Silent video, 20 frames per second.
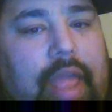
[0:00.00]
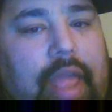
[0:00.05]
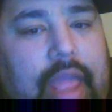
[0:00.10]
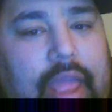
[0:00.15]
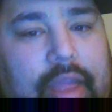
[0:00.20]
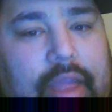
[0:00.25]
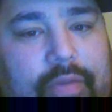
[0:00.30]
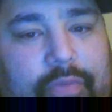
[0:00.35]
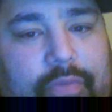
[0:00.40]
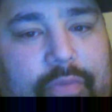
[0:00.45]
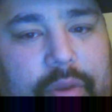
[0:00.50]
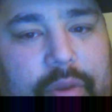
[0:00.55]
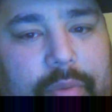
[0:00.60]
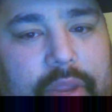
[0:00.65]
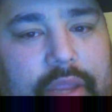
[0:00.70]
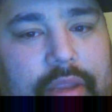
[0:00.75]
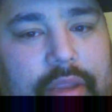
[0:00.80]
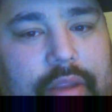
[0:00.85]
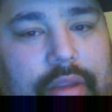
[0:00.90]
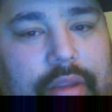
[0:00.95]
every
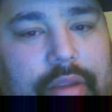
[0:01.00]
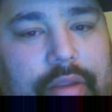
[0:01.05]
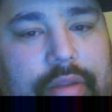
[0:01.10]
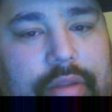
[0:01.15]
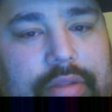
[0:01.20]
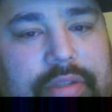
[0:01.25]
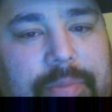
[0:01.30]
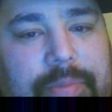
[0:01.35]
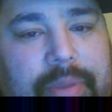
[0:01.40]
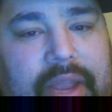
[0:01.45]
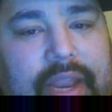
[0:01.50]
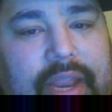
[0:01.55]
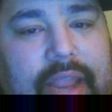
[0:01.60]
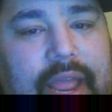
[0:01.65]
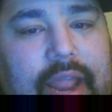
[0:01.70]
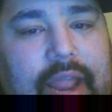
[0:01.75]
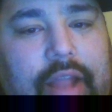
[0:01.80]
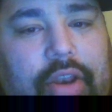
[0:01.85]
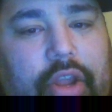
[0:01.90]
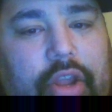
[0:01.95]
week,
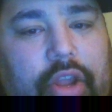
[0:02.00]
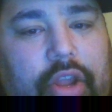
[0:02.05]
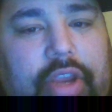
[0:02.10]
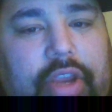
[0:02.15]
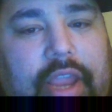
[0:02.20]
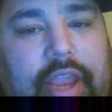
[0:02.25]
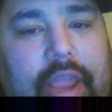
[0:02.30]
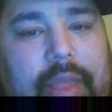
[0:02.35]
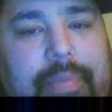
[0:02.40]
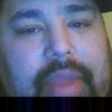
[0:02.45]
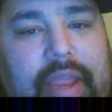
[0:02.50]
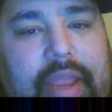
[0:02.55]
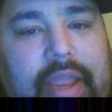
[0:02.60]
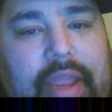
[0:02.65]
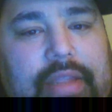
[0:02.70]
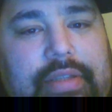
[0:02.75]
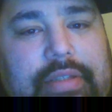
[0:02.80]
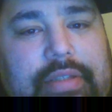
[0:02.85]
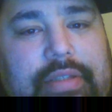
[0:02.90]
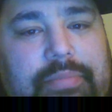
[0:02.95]
depending on how long your campaign
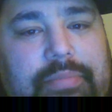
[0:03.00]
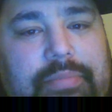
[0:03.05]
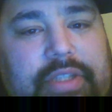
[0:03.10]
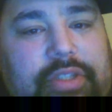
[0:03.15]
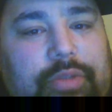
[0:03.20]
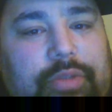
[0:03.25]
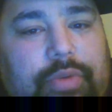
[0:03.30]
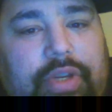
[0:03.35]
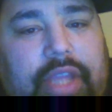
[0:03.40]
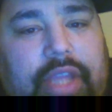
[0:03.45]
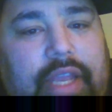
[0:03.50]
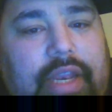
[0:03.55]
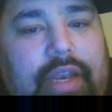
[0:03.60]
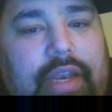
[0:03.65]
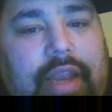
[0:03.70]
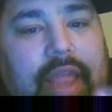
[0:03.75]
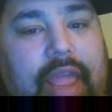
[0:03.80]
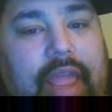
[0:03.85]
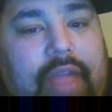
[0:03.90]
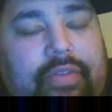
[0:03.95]
is, but you will get
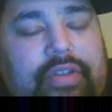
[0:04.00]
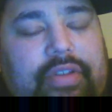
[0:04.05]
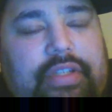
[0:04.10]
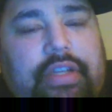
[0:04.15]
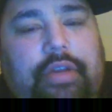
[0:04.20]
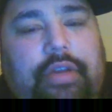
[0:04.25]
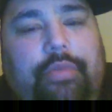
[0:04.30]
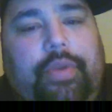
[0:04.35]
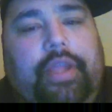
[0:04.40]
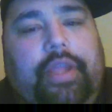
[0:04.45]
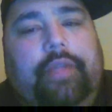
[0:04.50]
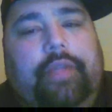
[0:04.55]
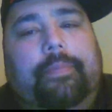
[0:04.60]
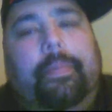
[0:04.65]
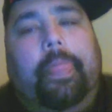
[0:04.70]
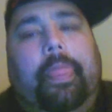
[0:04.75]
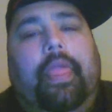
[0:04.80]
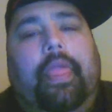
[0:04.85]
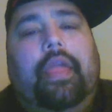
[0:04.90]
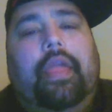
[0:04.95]
it every single week.
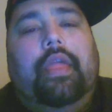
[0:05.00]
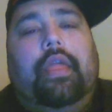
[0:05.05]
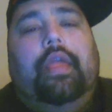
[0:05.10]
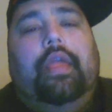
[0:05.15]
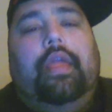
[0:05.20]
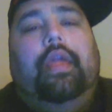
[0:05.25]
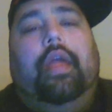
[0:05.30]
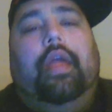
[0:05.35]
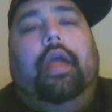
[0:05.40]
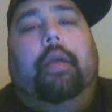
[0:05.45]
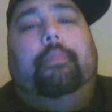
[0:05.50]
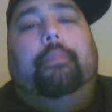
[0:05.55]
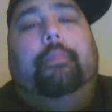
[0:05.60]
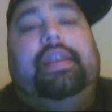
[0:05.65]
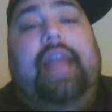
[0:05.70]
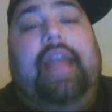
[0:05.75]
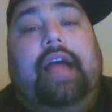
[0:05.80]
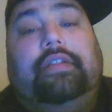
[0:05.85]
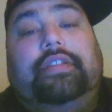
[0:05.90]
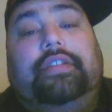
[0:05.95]

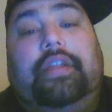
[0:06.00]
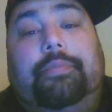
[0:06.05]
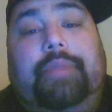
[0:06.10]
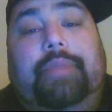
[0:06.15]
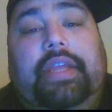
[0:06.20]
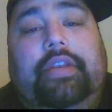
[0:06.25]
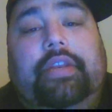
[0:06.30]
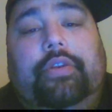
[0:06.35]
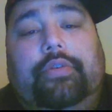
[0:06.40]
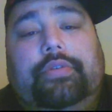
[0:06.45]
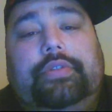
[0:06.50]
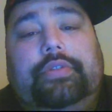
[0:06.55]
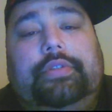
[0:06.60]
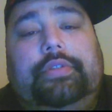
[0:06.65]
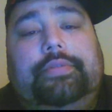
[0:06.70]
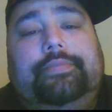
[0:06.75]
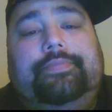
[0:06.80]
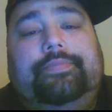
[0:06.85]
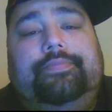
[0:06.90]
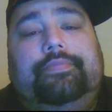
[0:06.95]
But now to the big
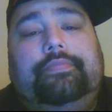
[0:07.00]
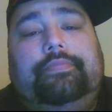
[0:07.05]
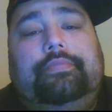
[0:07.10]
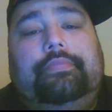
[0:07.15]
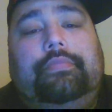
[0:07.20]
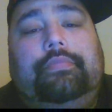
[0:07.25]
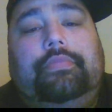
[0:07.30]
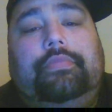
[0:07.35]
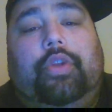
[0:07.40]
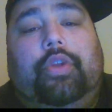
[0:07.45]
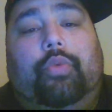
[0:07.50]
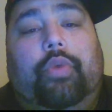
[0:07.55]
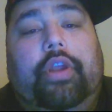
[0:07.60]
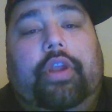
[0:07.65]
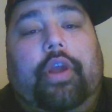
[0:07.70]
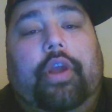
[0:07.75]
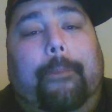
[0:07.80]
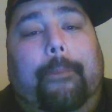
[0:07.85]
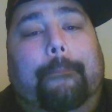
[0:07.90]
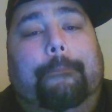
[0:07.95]
news. The
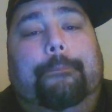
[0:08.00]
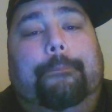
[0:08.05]
real